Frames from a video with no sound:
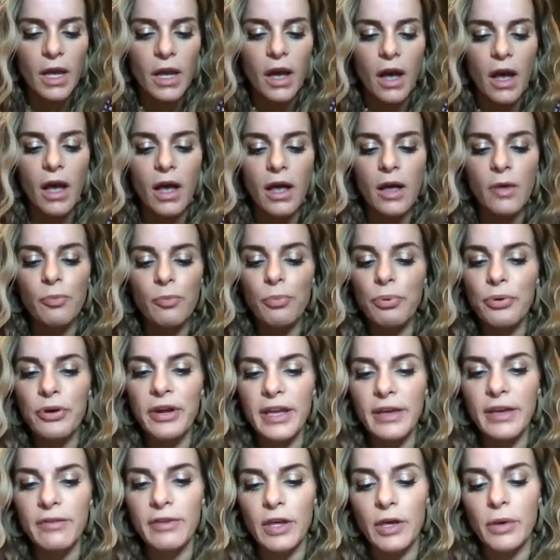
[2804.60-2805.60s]

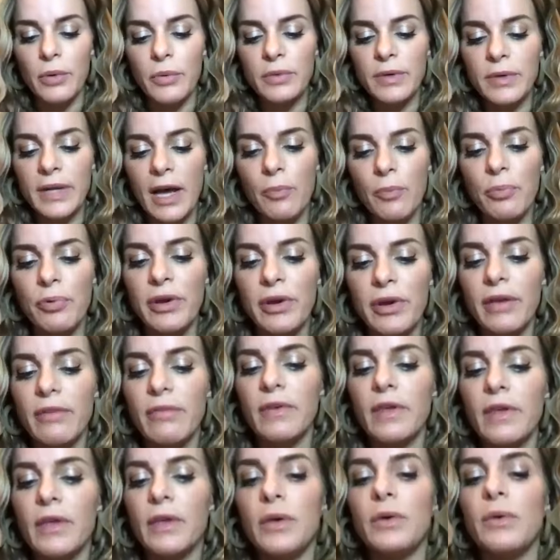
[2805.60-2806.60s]
Preview. Now,
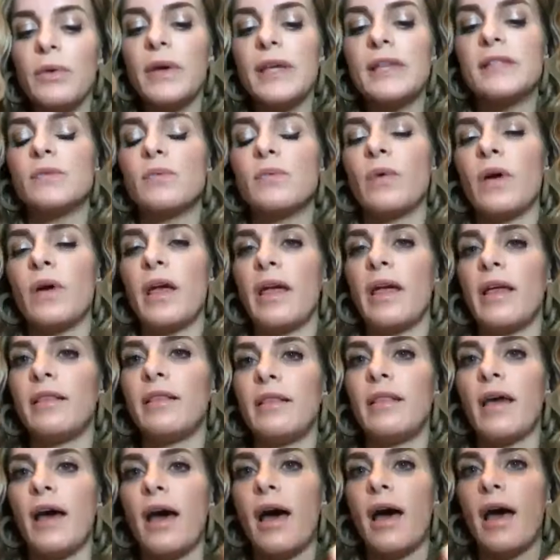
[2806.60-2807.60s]
Preview is one
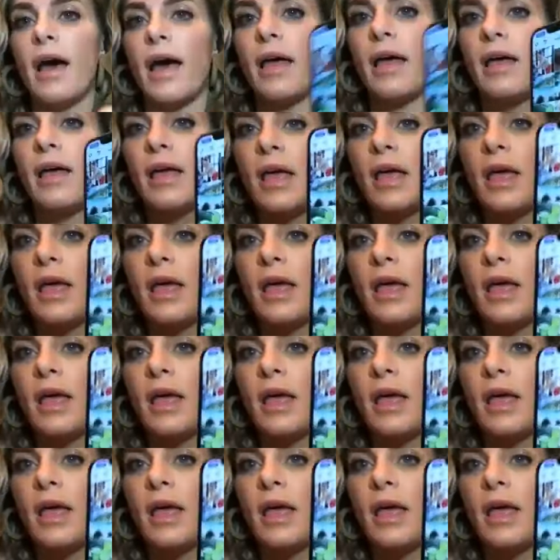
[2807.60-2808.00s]
that